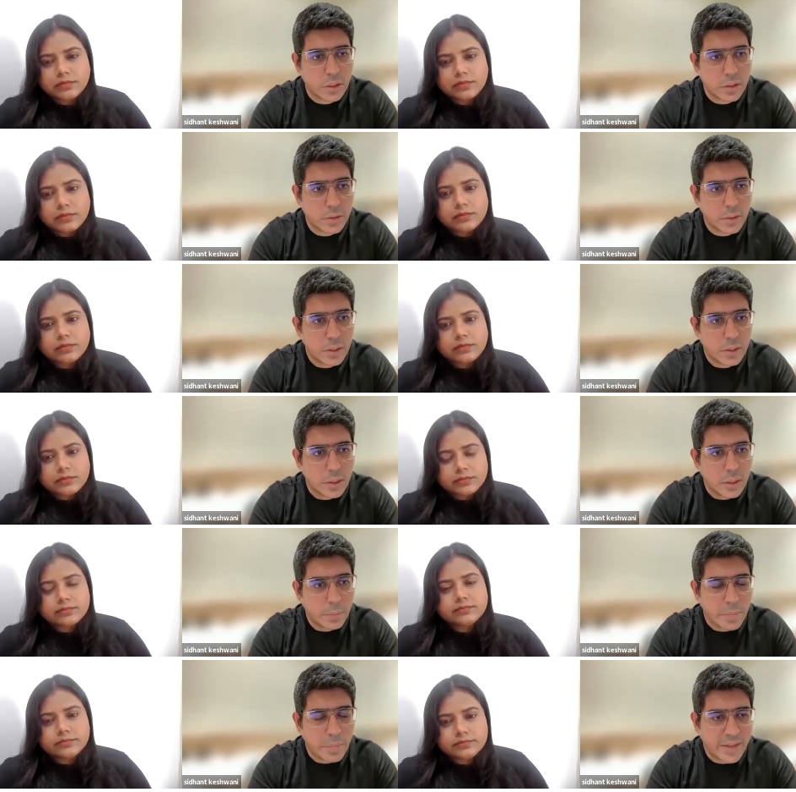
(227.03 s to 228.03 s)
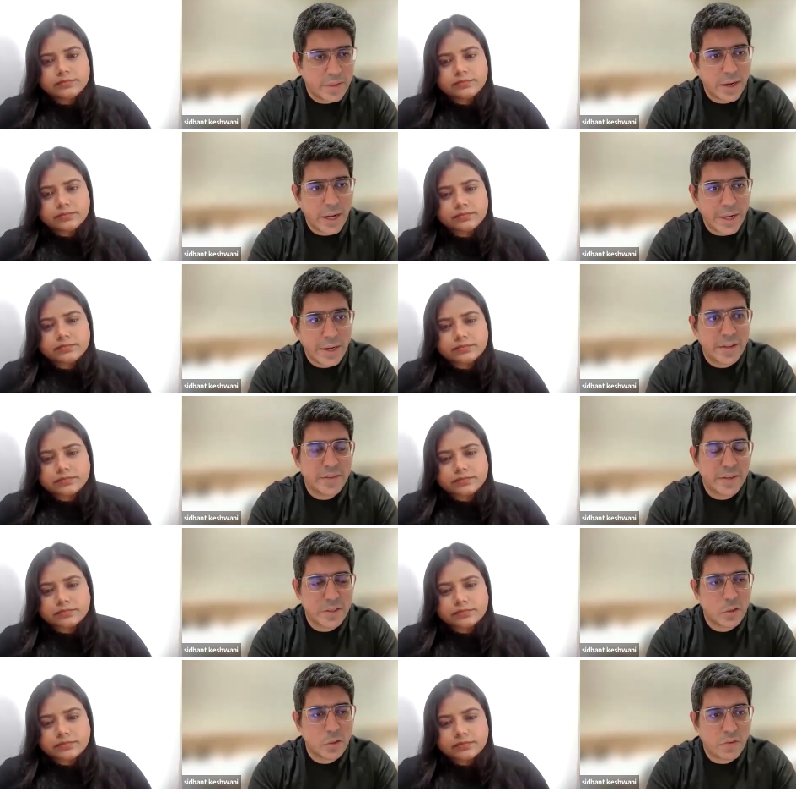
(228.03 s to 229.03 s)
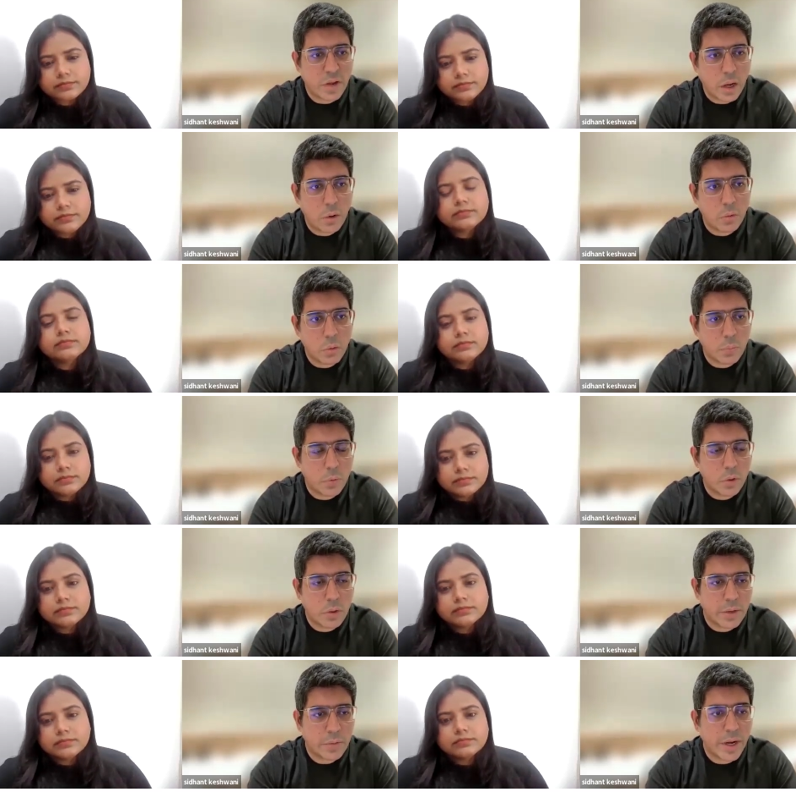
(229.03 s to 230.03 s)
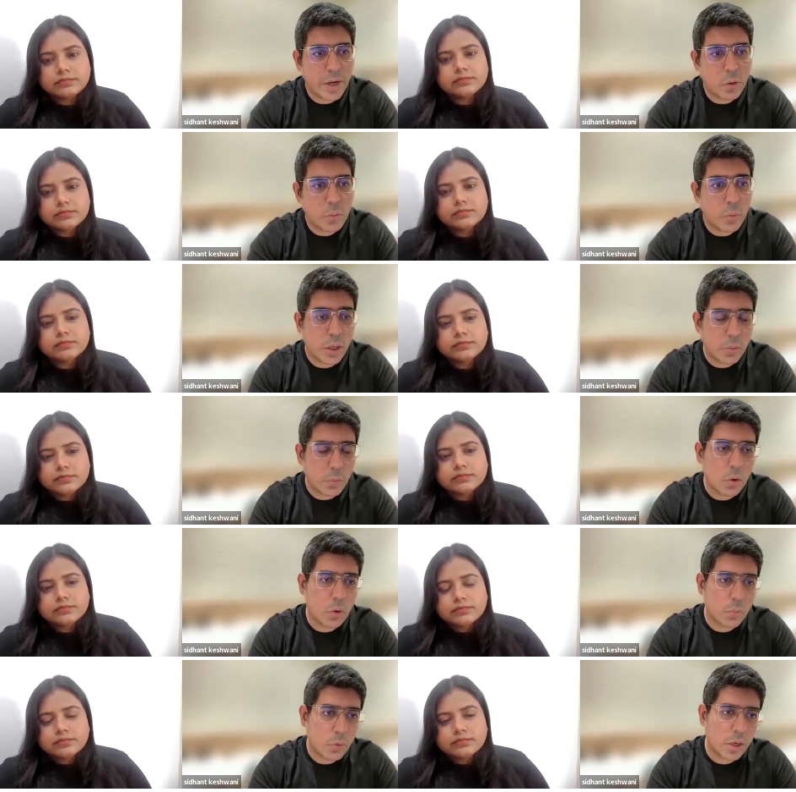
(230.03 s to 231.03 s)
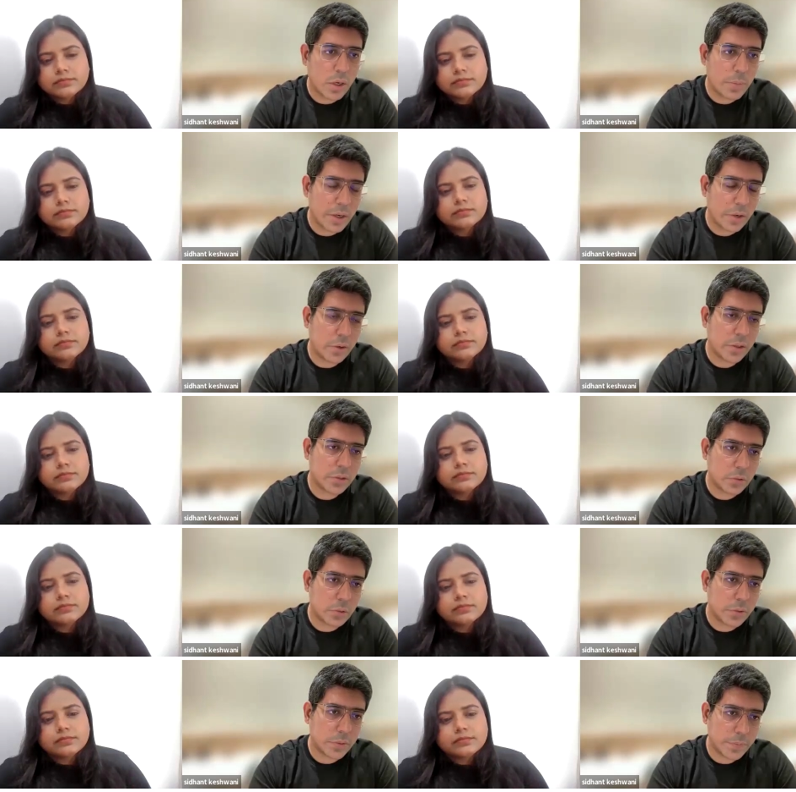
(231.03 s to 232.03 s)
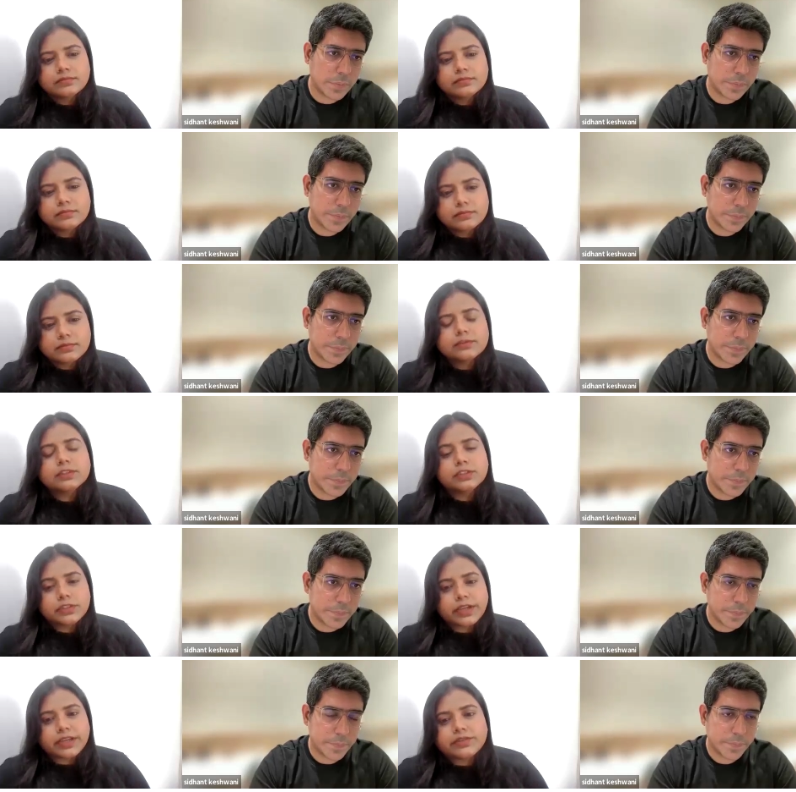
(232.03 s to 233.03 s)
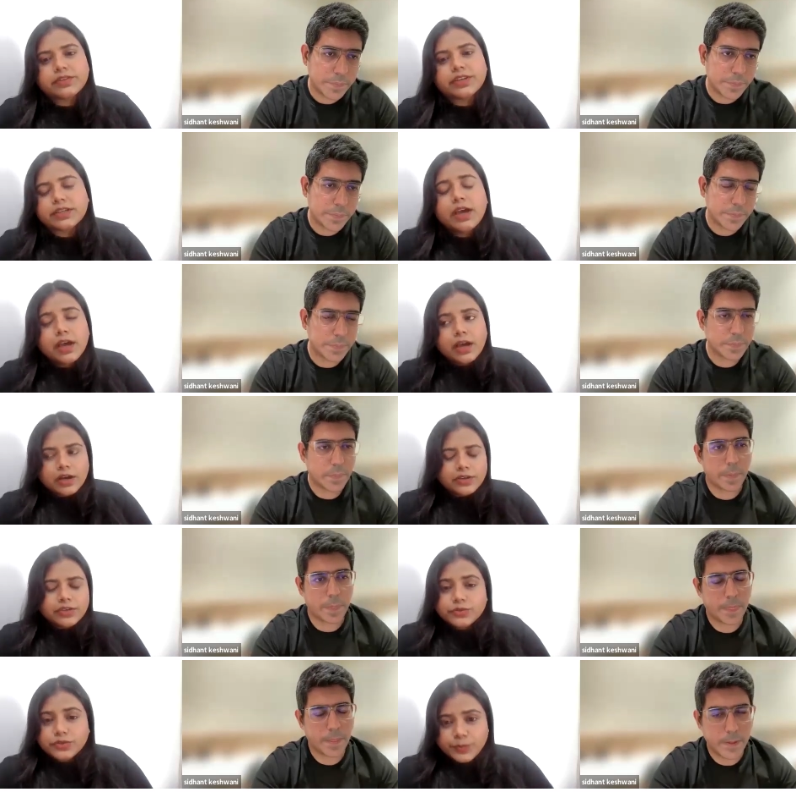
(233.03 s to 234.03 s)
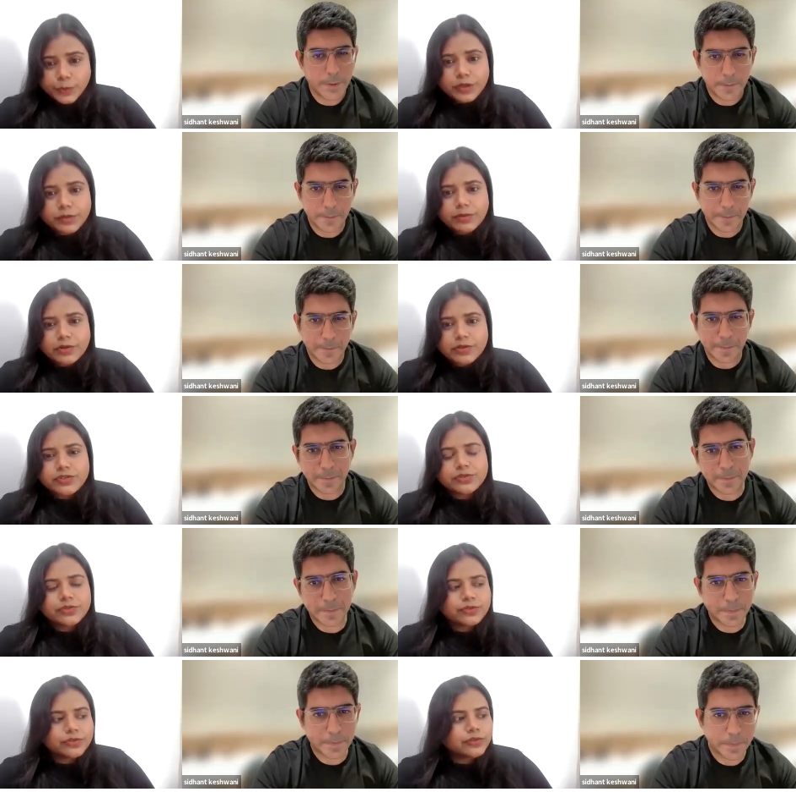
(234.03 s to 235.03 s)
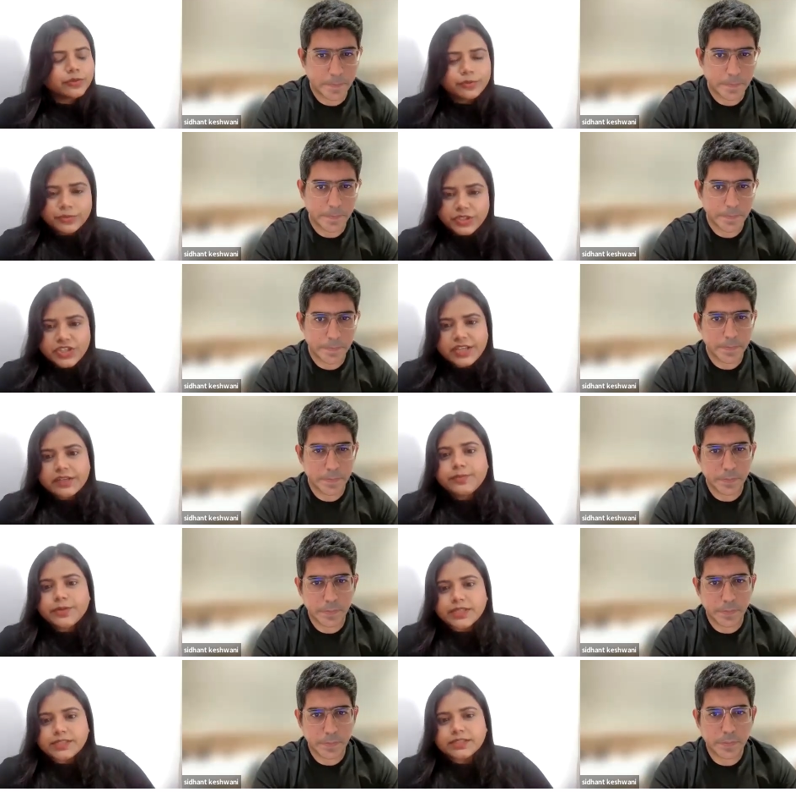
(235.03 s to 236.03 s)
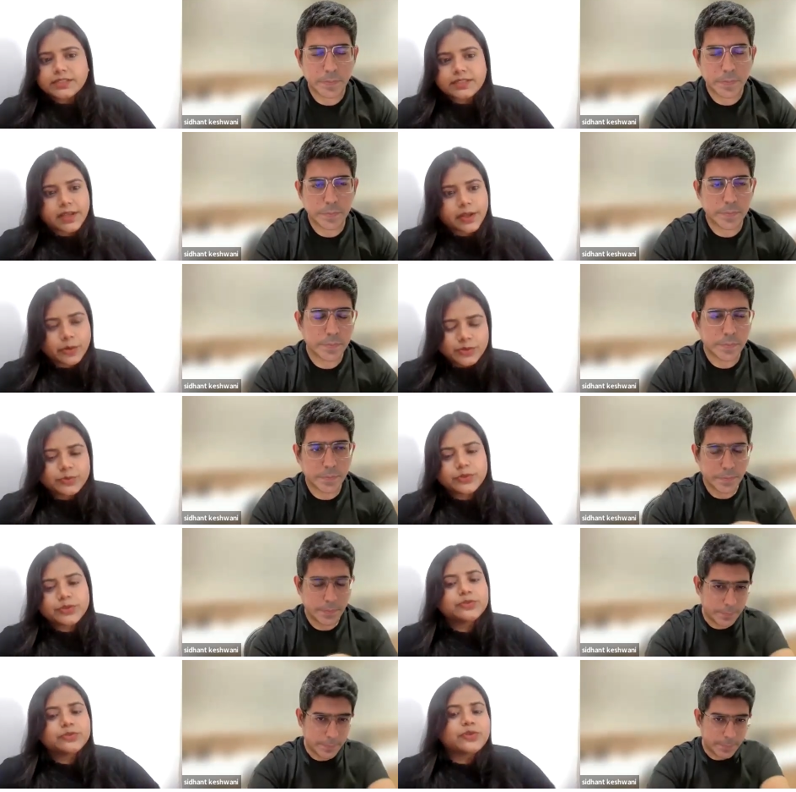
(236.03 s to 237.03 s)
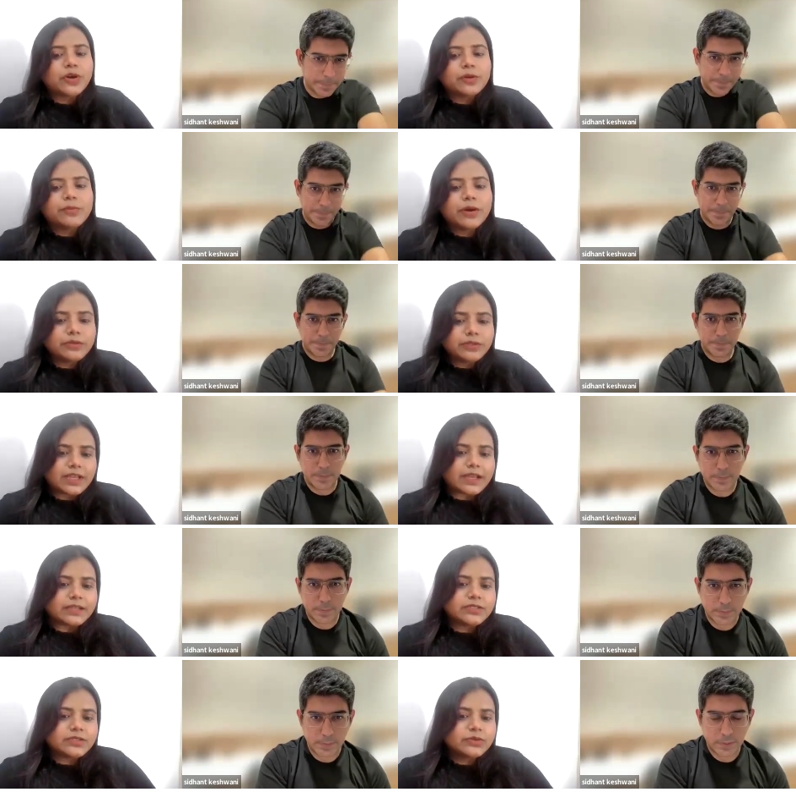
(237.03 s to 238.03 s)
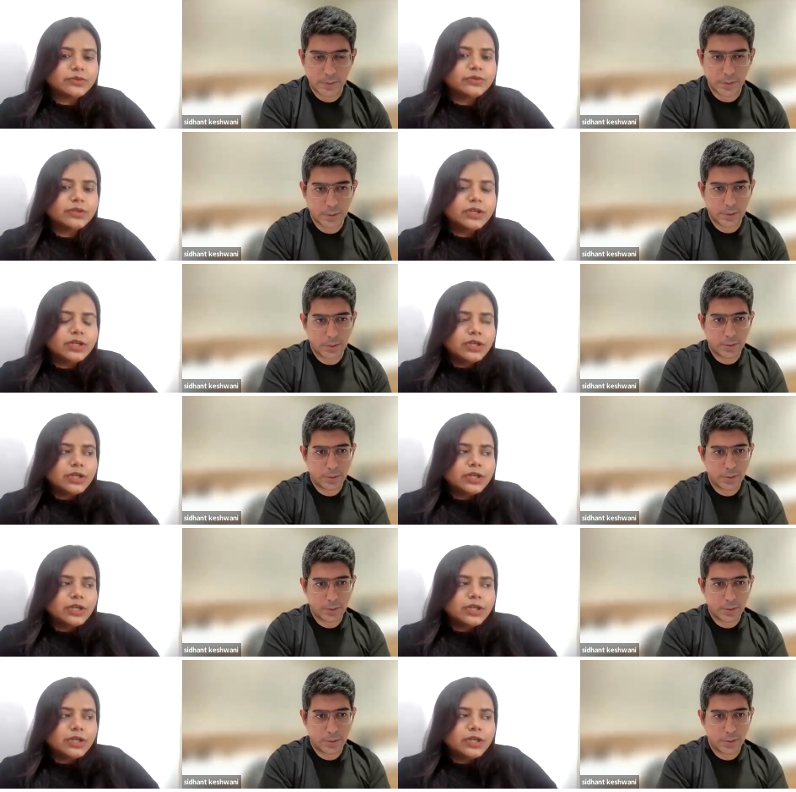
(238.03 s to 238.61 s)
Speaker 1: uh, make the right decision of how to put and where to put and what to put in a particular store.
Speaker 2: Right, right. Uh, you spoke about your, you know, omni-channel presence, and I also wanted to talk about that. So,